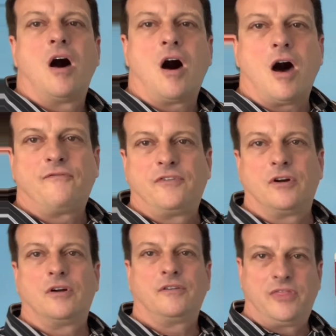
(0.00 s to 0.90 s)

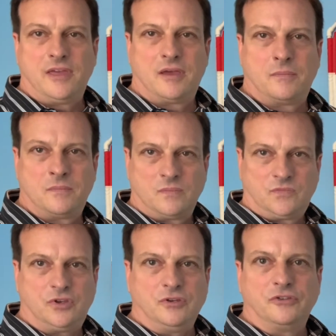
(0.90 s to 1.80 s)
Offer them
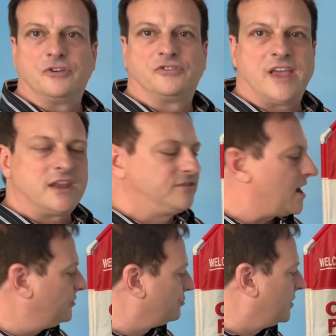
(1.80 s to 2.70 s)
to use your
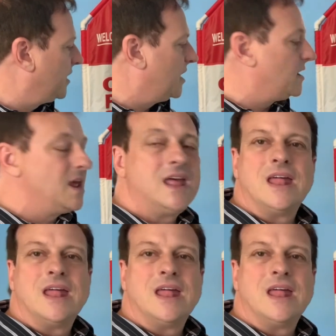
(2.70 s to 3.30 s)
sanitizer again.